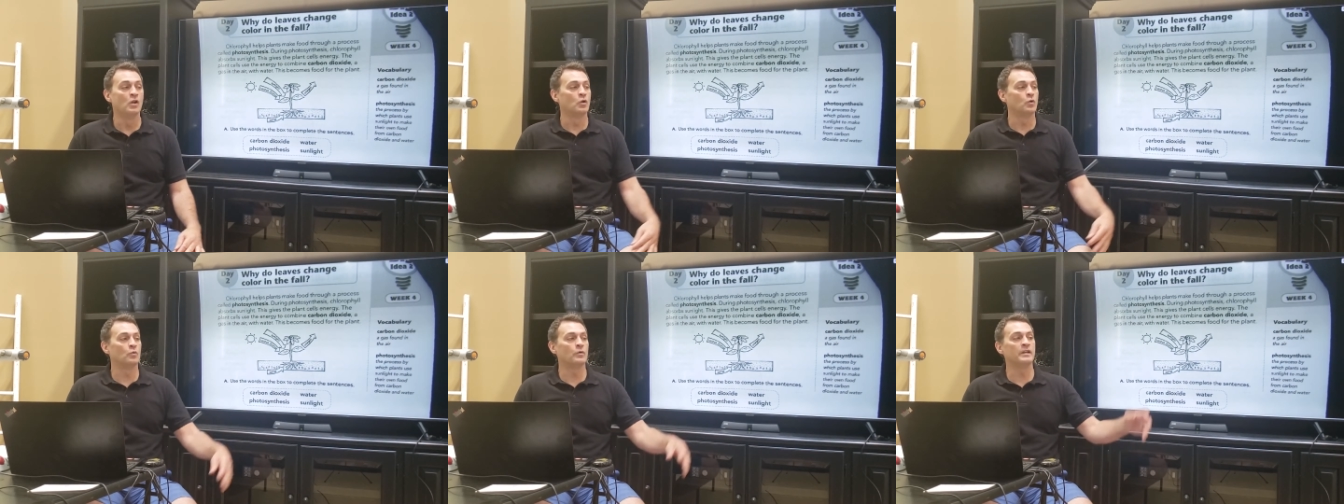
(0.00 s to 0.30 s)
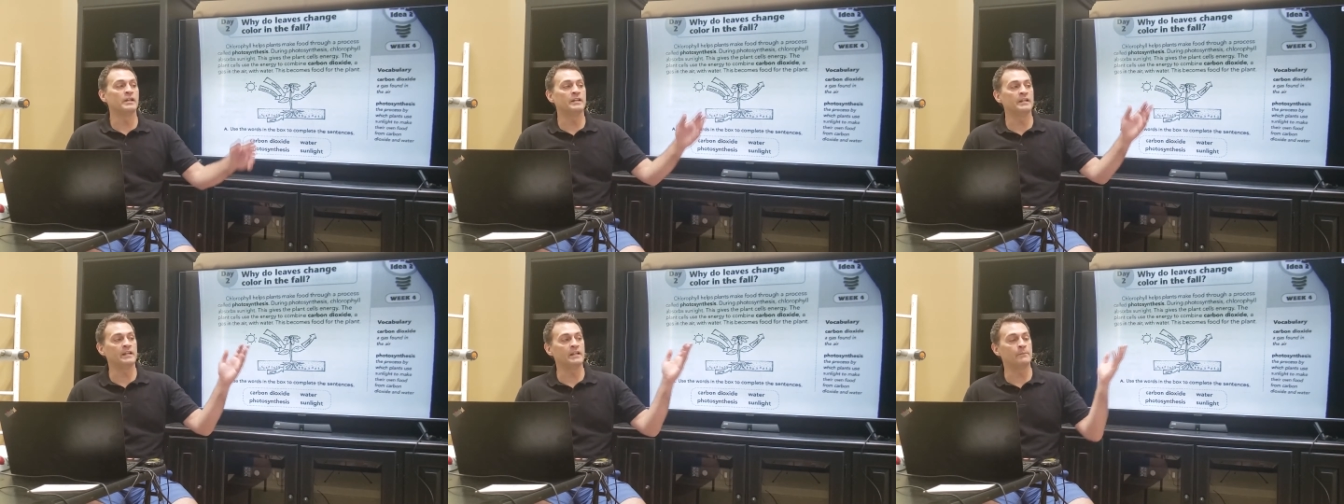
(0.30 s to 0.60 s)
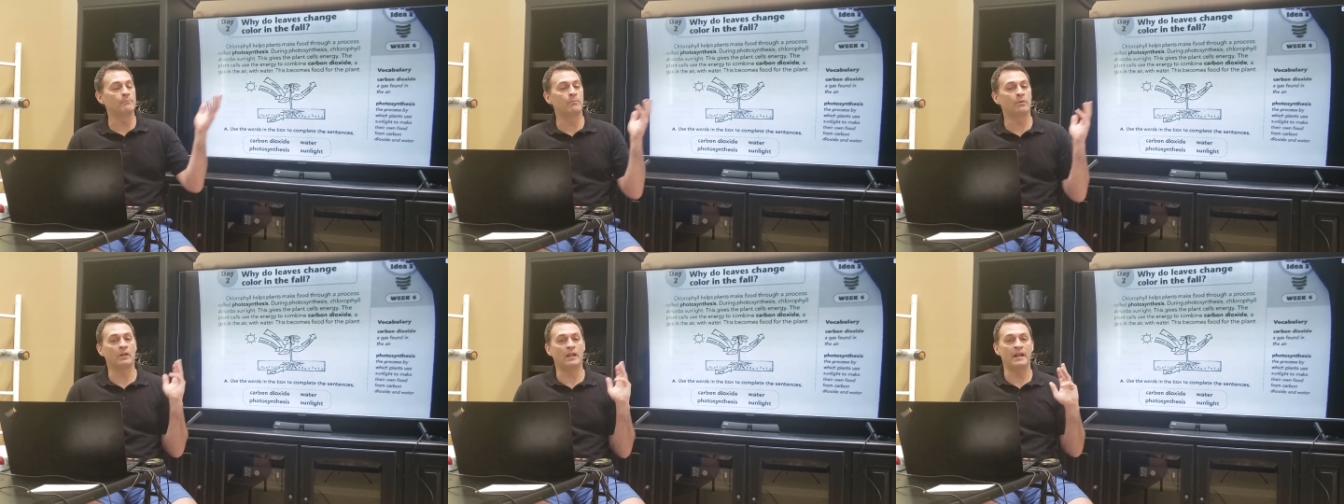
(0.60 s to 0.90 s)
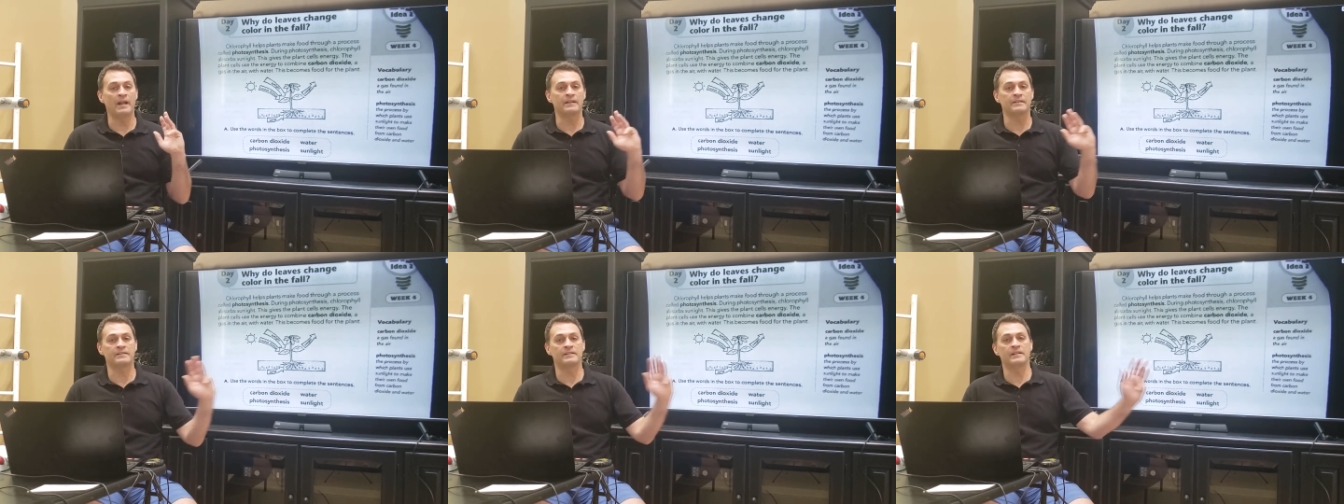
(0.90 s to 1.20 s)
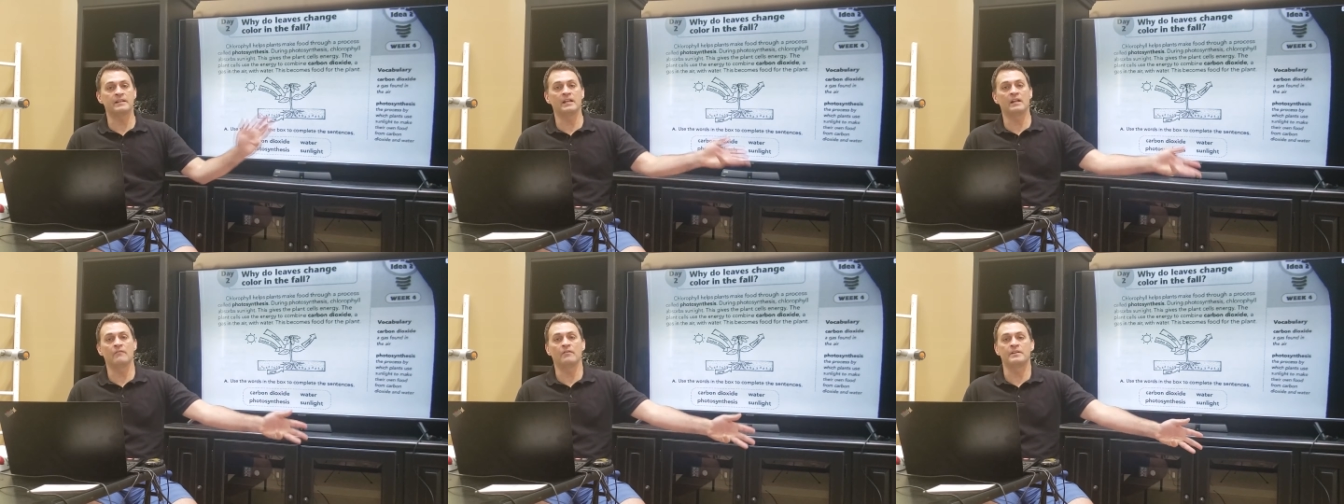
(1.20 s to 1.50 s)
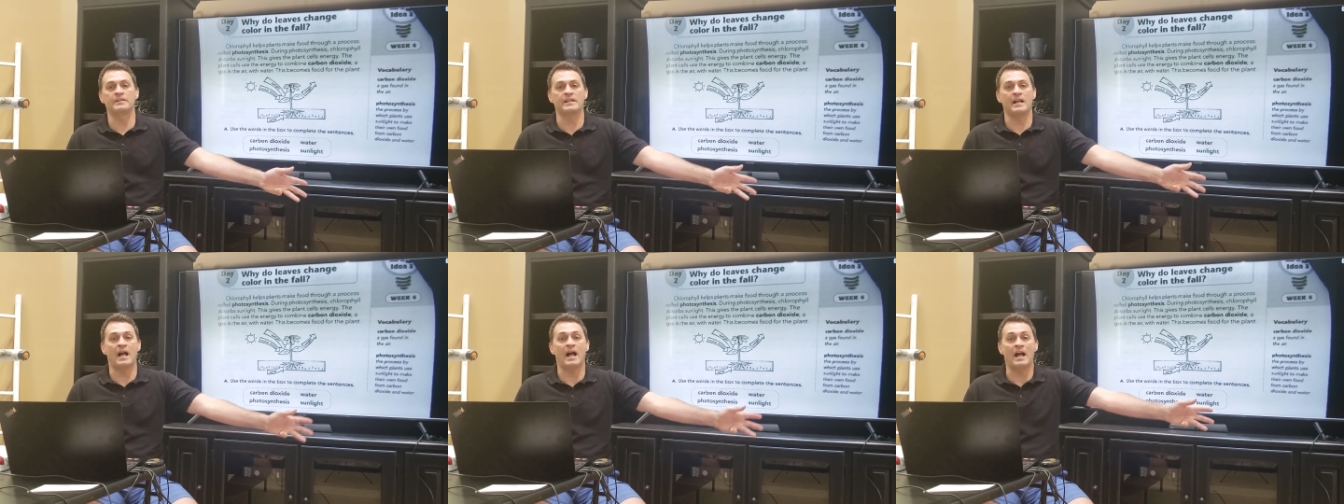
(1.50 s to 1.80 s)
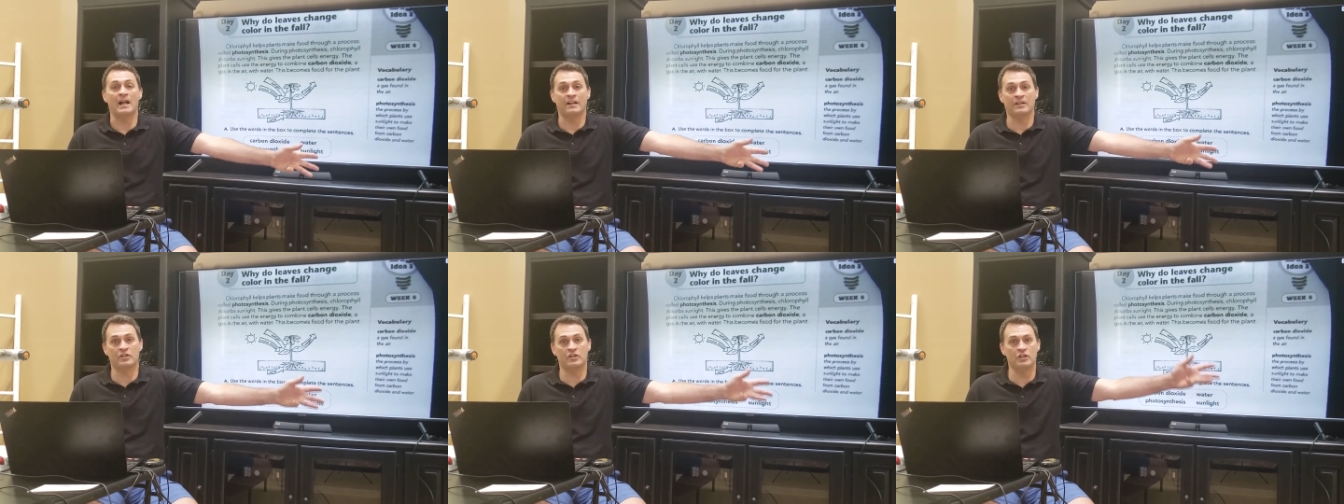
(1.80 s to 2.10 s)
We need plants to give us
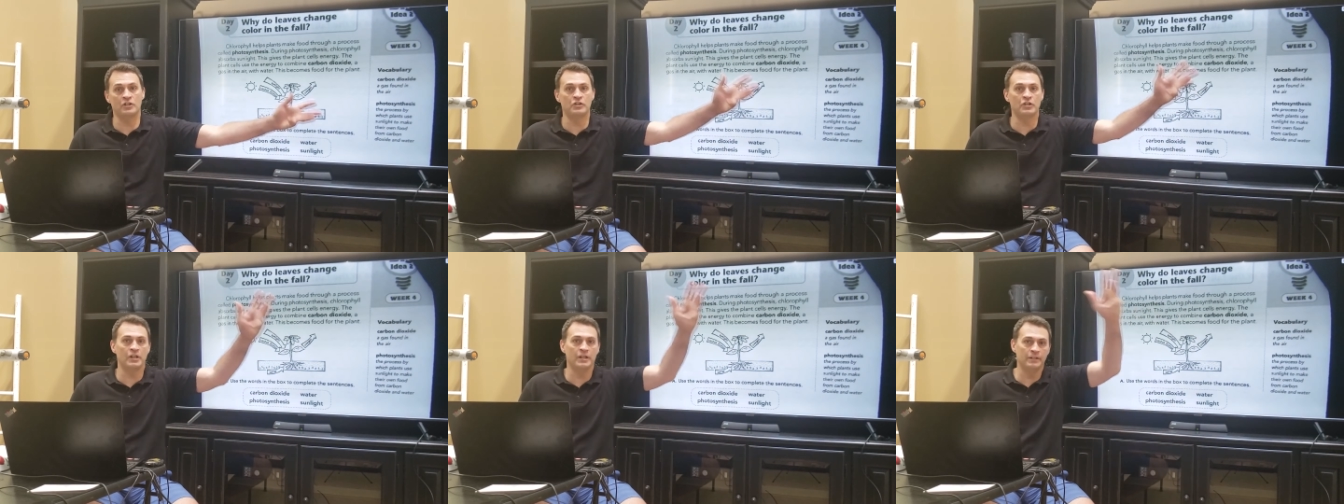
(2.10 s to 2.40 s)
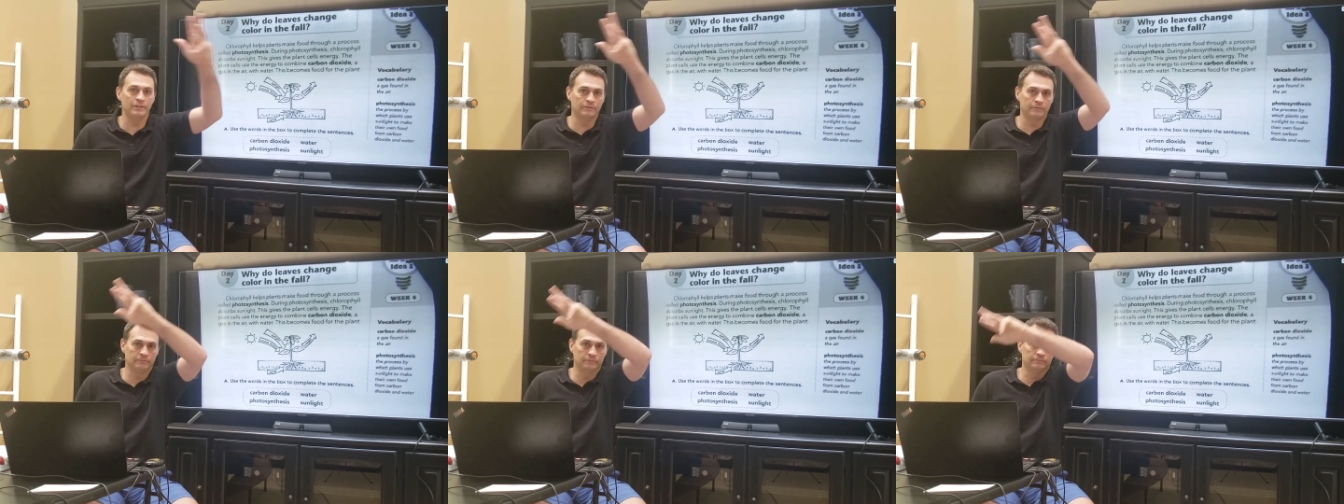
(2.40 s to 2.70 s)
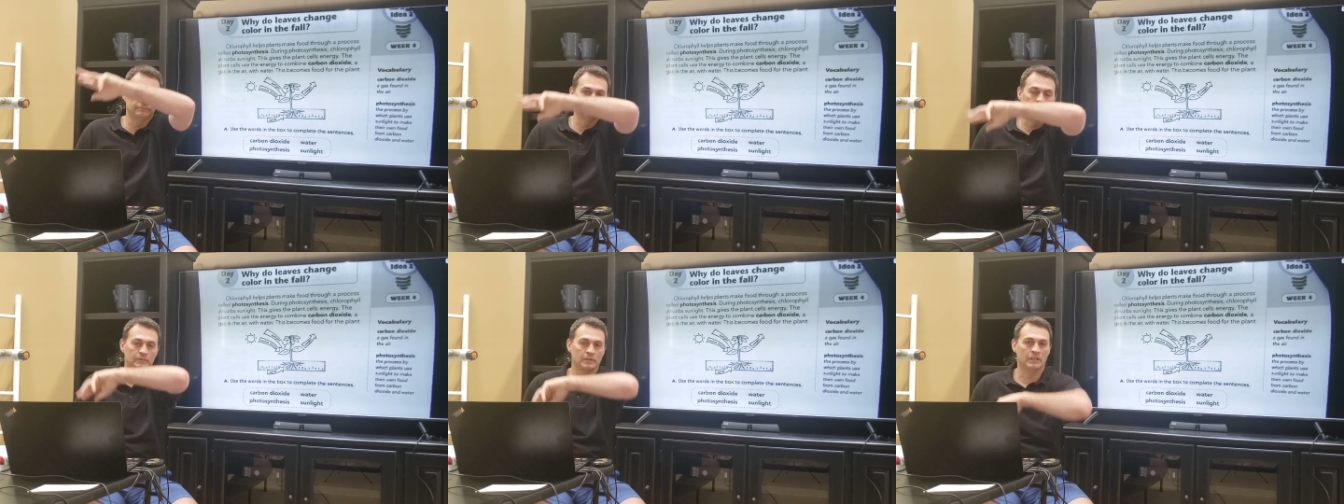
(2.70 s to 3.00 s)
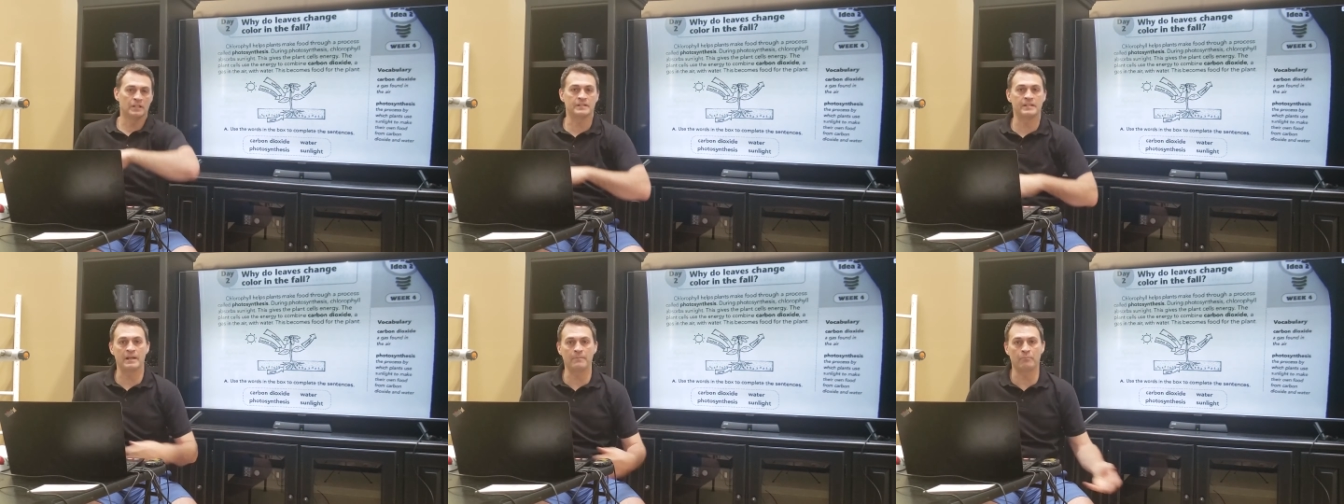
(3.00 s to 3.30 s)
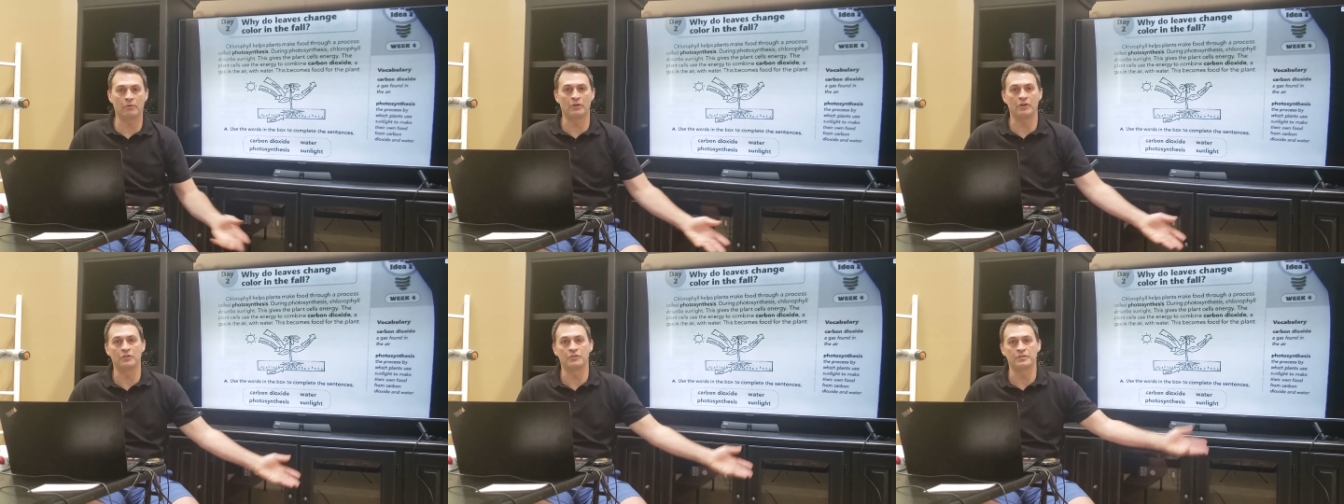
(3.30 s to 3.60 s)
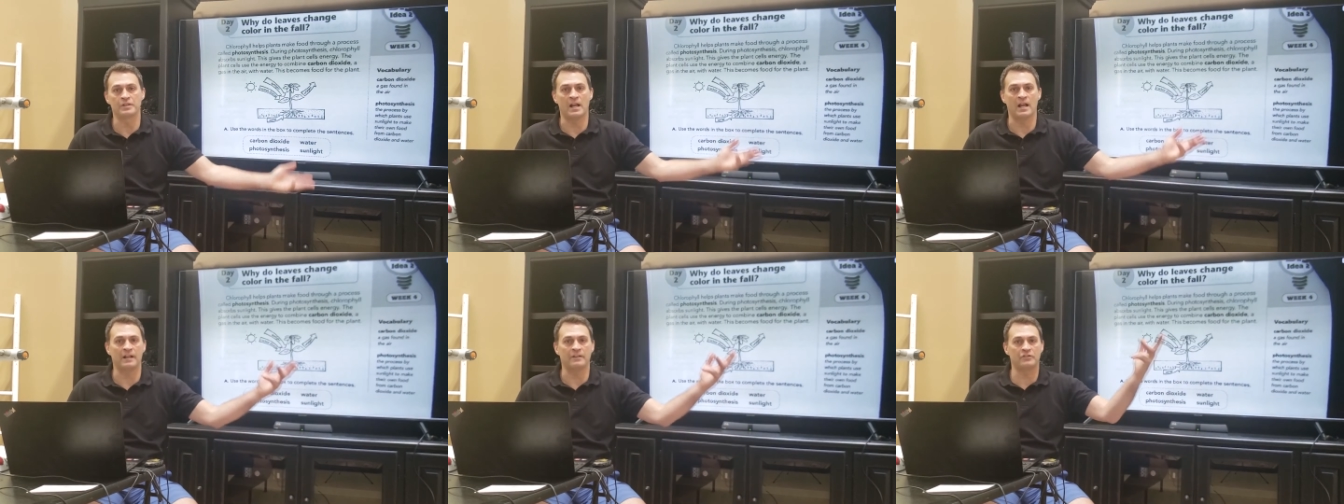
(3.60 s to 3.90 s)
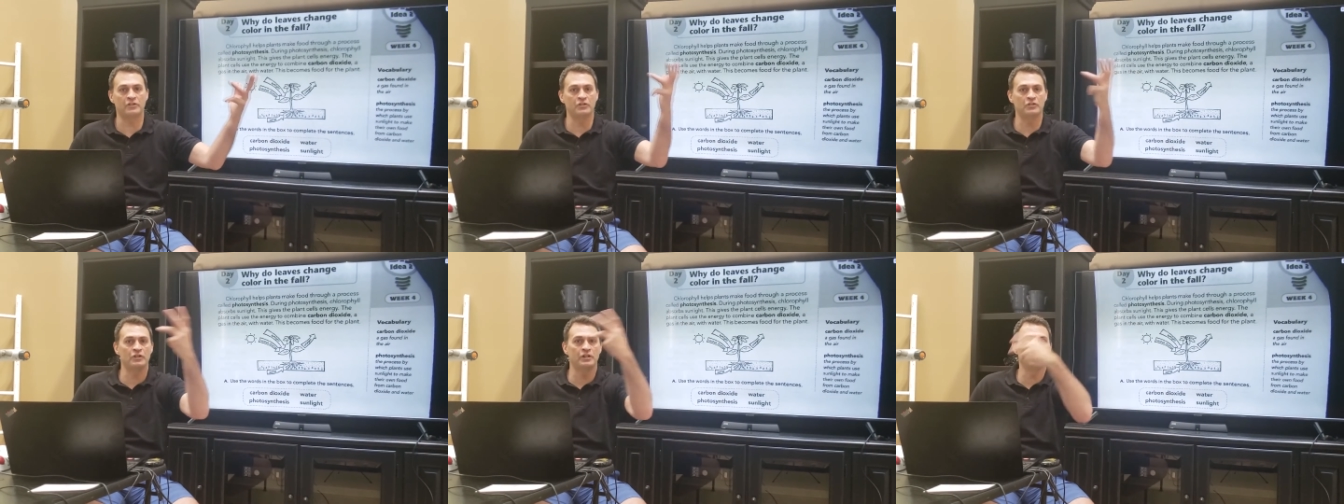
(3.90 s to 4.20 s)
oxygen, because they produce
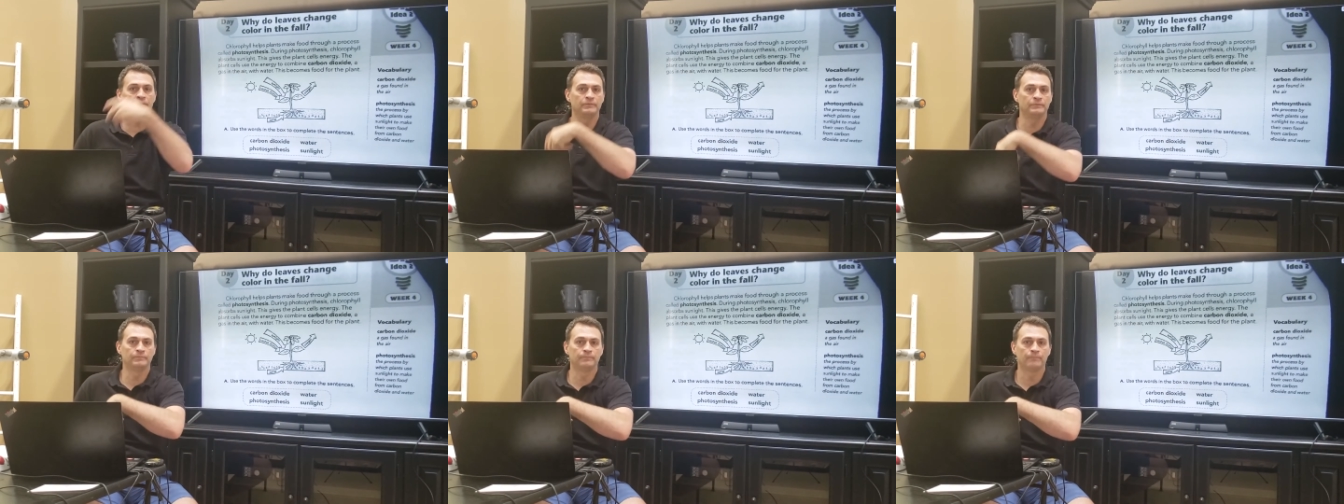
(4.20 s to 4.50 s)
oxygen,